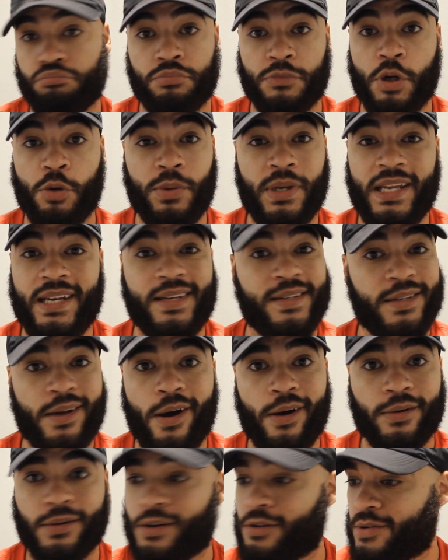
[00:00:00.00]
No need to
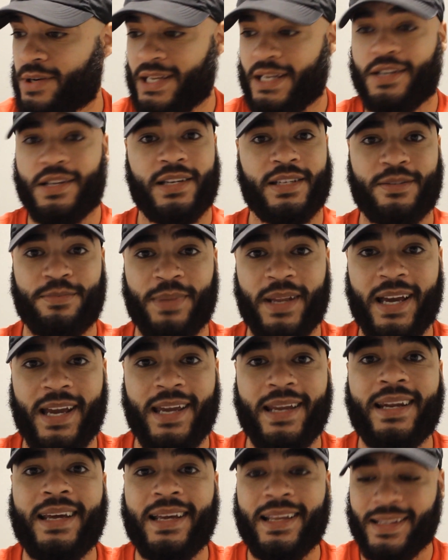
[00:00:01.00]
talk. No need to
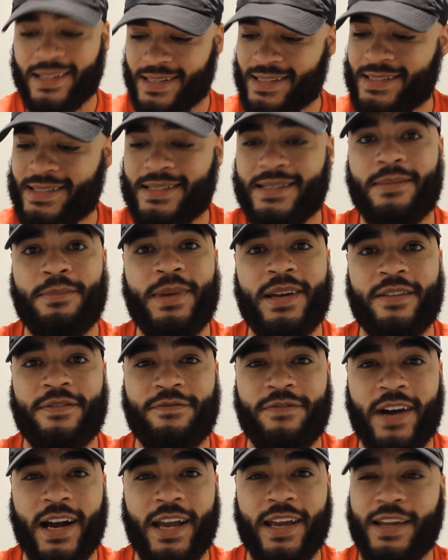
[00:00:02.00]
explain. This is the big
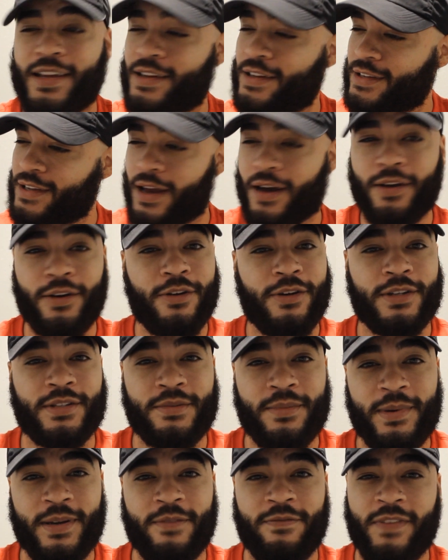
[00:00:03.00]
fight. Y'all know it's
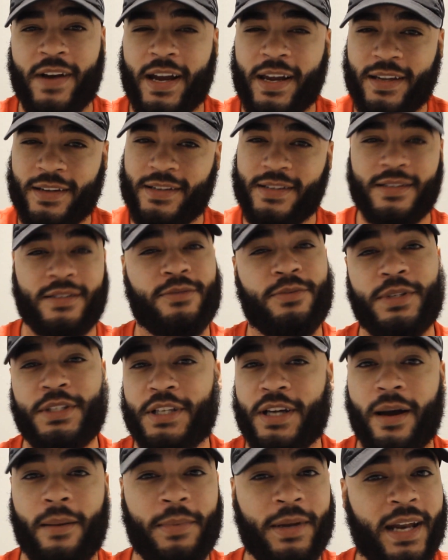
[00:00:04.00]
a big fight. This is what
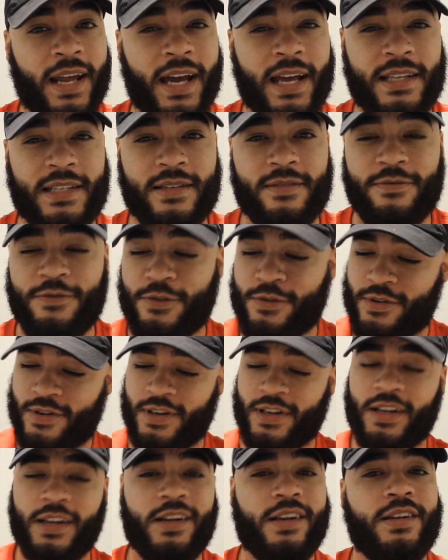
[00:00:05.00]
y'all been asking for.
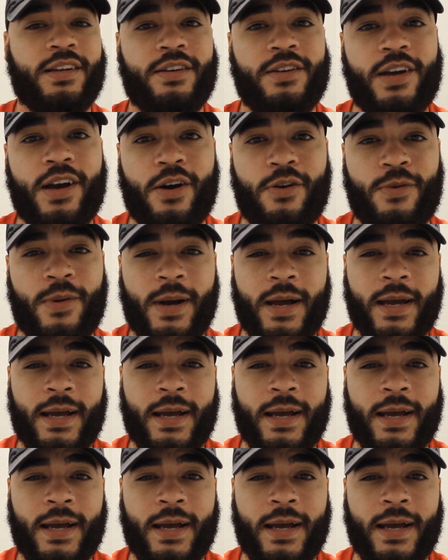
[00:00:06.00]
Here you go.